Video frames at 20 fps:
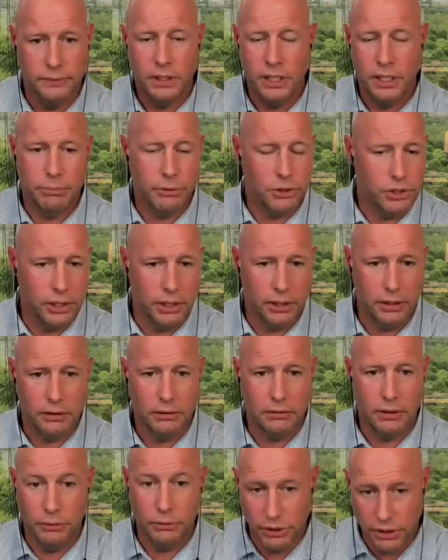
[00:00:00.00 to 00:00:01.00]
10%,
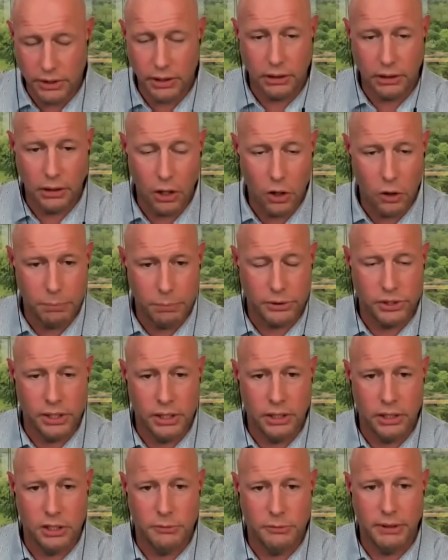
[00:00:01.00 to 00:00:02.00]
which is a low
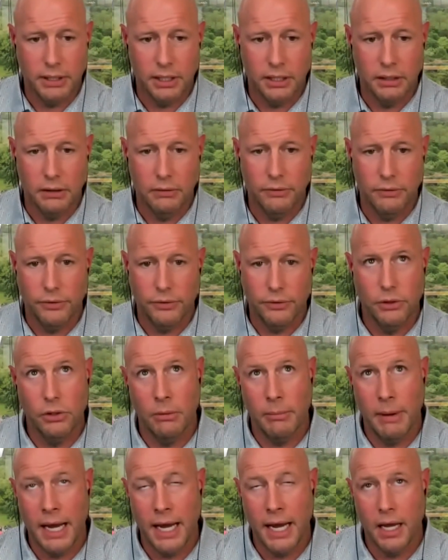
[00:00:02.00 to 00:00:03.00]
percentage, but then you do
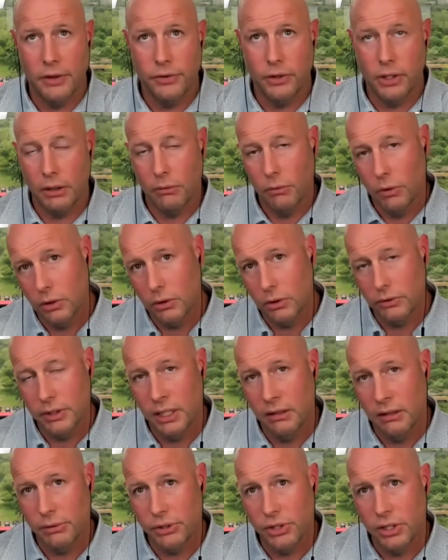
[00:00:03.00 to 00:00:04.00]
the math, you're like, well,
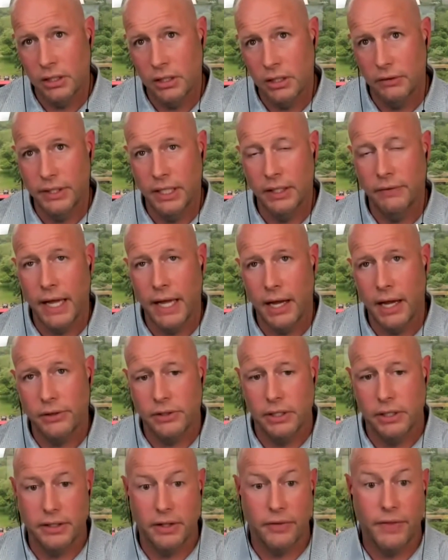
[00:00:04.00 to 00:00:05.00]
10% of
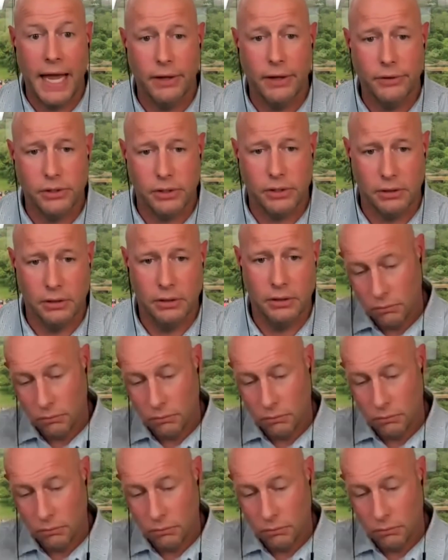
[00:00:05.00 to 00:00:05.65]
10,000 is 1,000.